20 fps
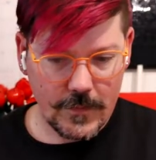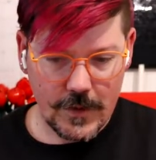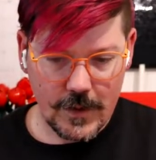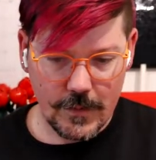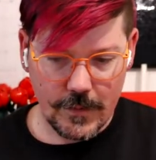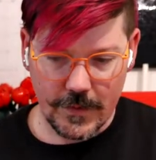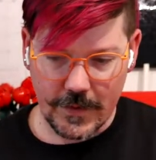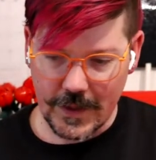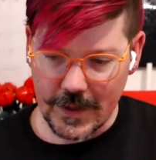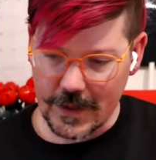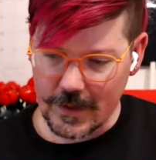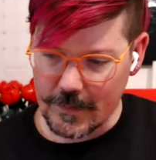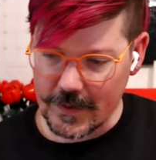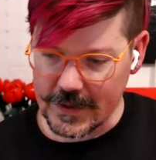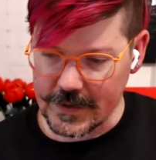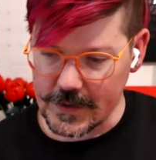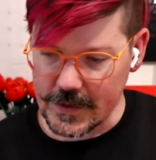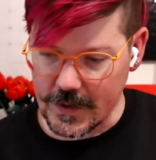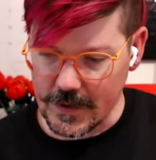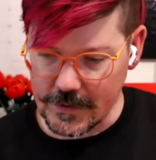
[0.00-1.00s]
We get a
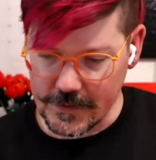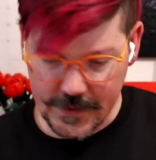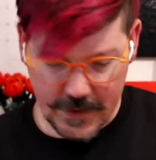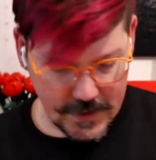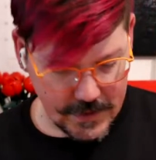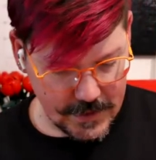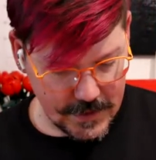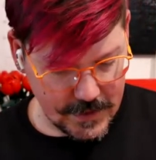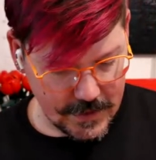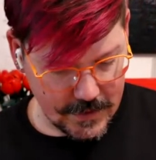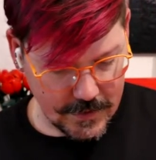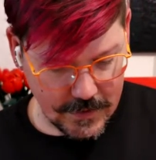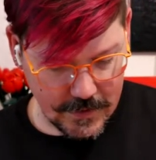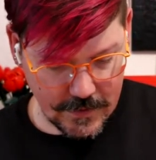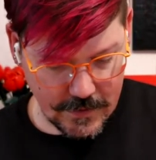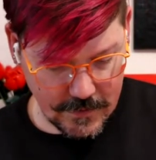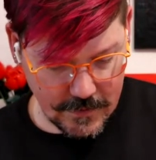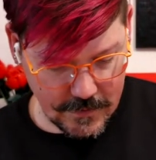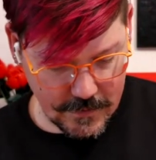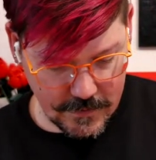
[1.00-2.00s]
bunch of those on here.